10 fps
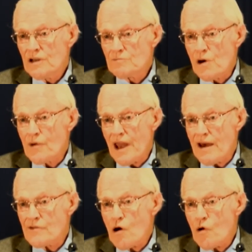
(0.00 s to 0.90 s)
but we
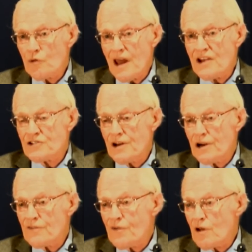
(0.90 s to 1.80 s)
have a whole nation
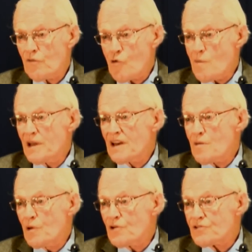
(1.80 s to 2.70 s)
here full of women
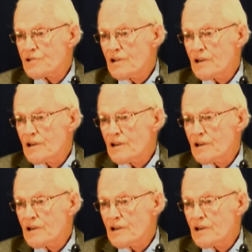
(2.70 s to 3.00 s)
liberals,